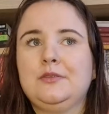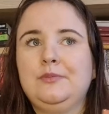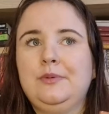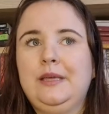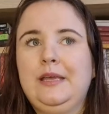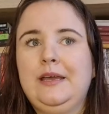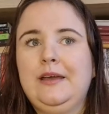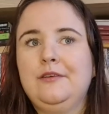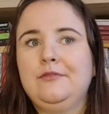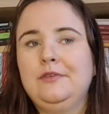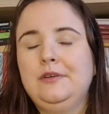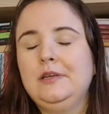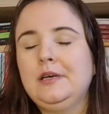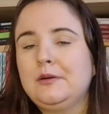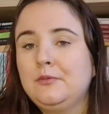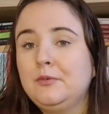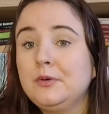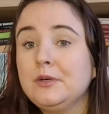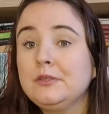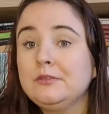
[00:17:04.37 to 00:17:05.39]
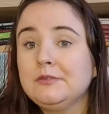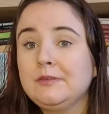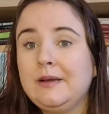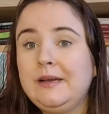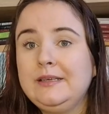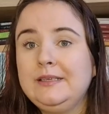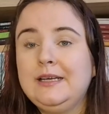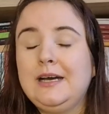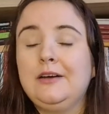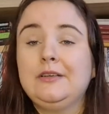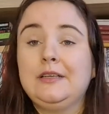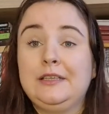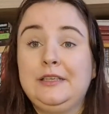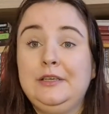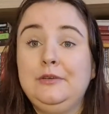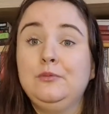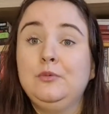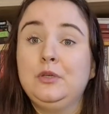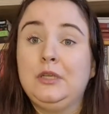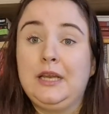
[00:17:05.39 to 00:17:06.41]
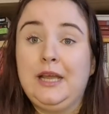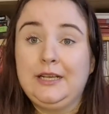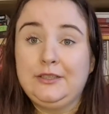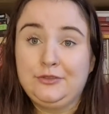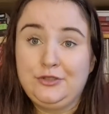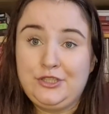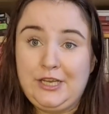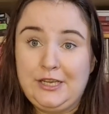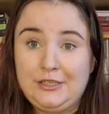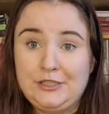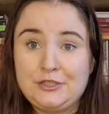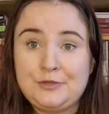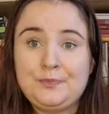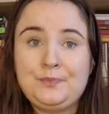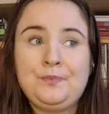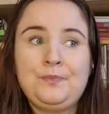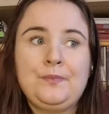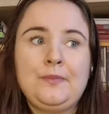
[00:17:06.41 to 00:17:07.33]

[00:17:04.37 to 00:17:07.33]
that we have in our world right now that he would like to change.